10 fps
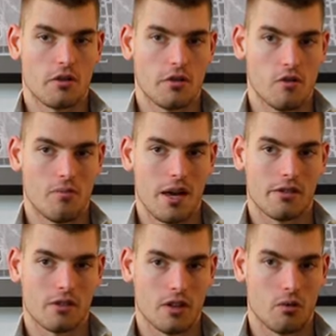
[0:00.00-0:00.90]
into
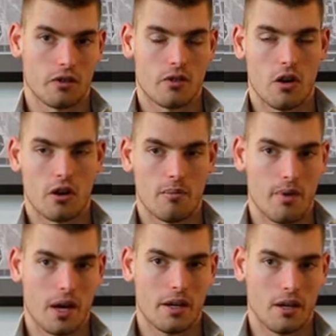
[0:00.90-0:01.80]
basically what's called a
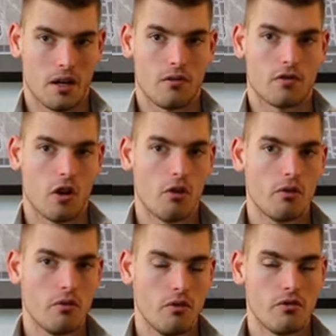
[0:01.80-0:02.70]
bucket of
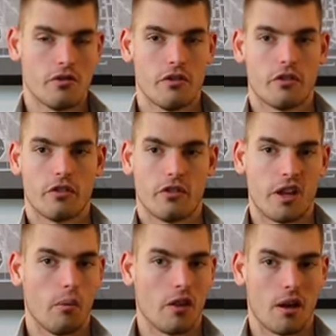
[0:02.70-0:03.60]
total users.
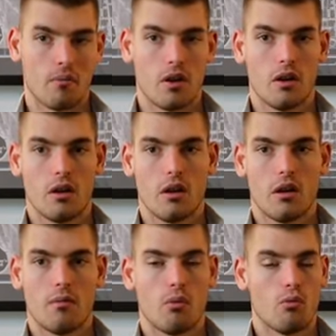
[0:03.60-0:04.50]
Some of them
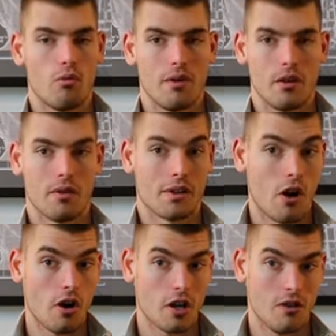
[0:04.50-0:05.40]
will be
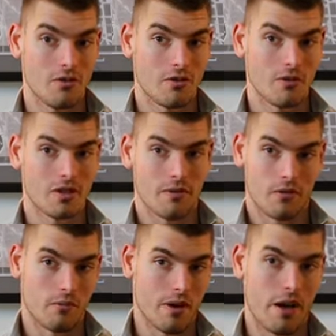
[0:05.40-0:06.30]
returning users if
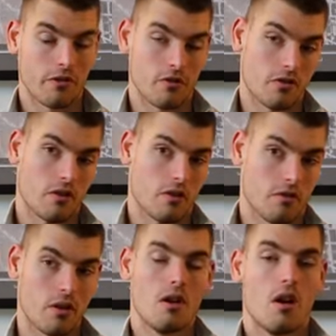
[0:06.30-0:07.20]
their browsers
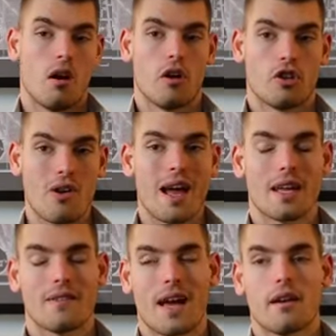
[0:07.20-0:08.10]
are
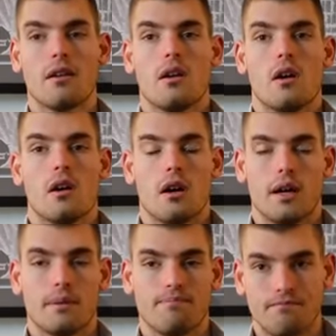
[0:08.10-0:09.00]
tracking that.
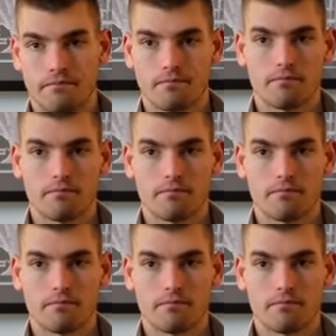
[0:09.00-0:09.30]
And